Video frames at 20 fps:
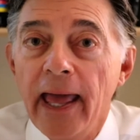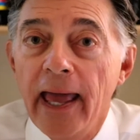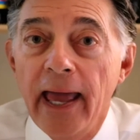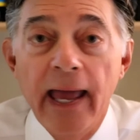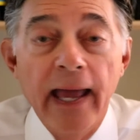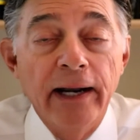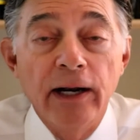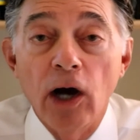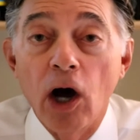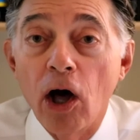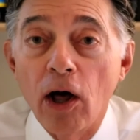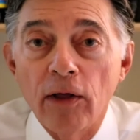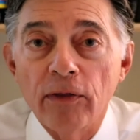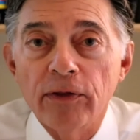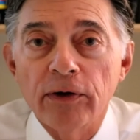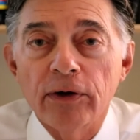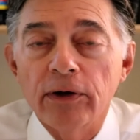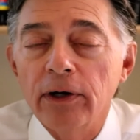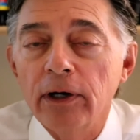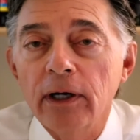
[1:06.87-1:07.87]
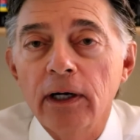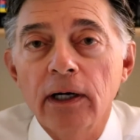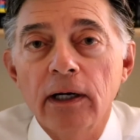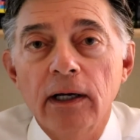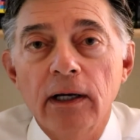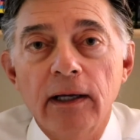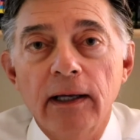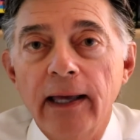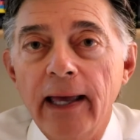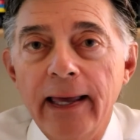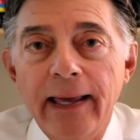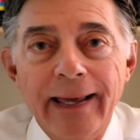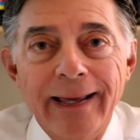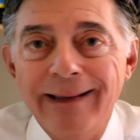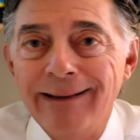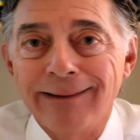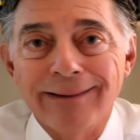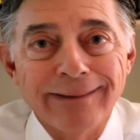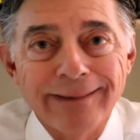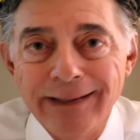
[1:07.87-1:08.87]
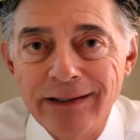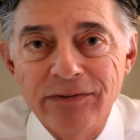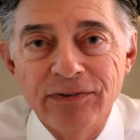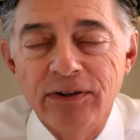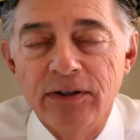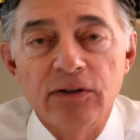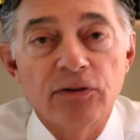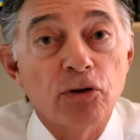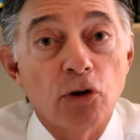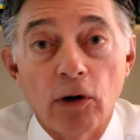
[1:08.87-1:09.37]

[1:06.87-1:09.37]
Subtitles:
and other illnesses